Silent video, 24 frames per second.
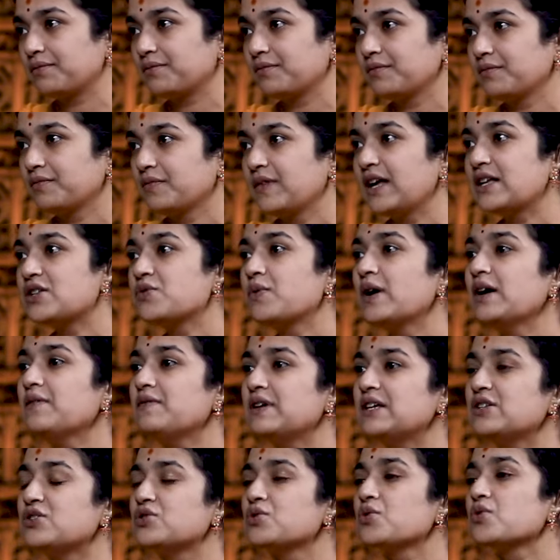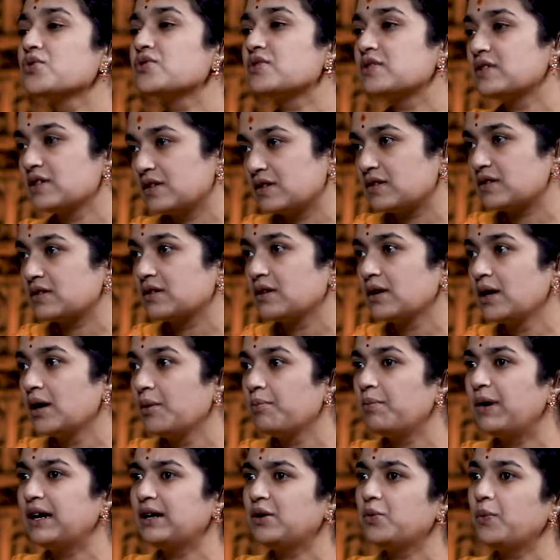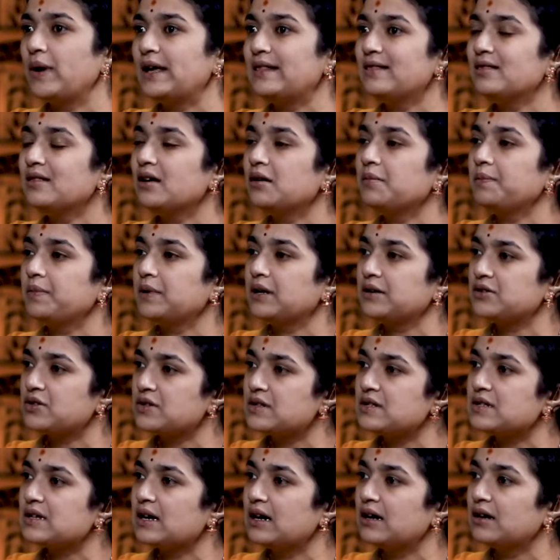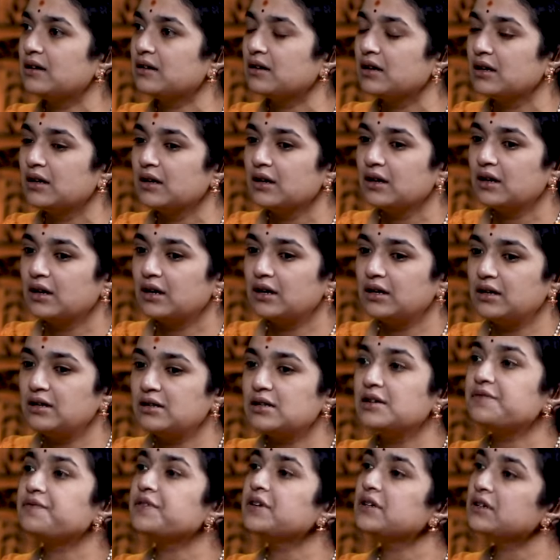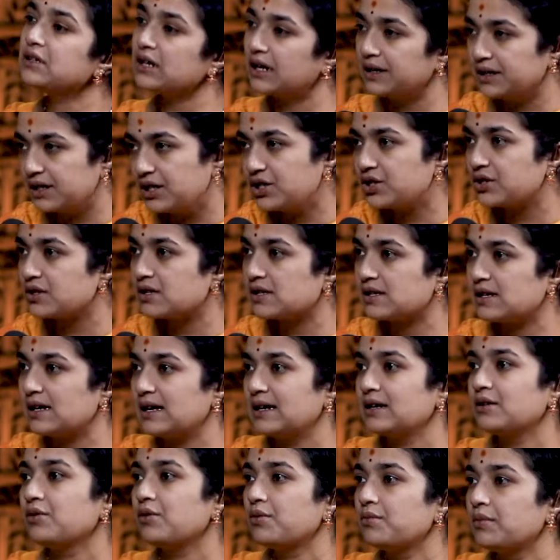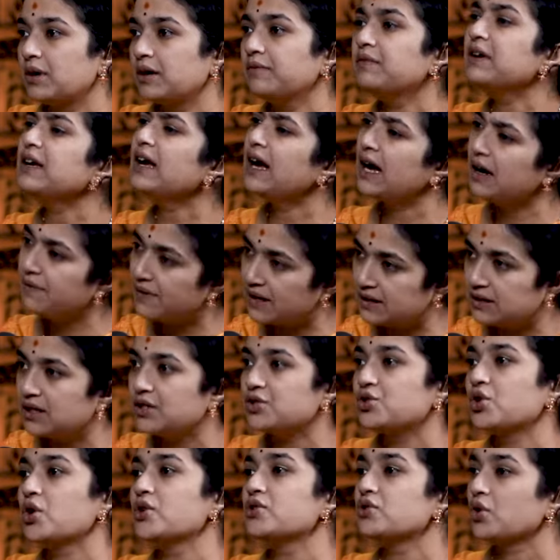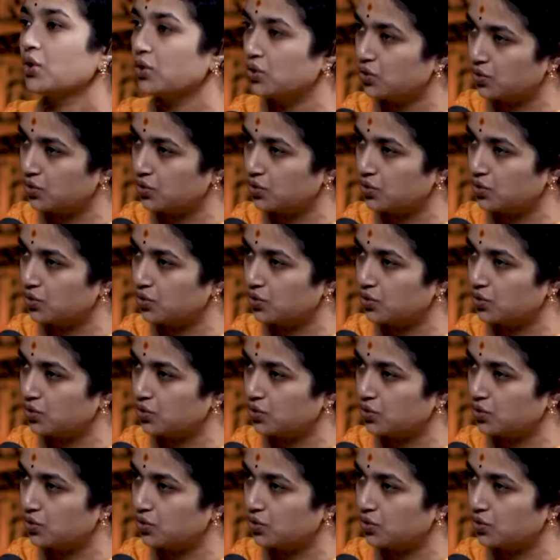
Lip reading: That's why we chose this. But when the patients are in different conditions like coma, we have other choice also.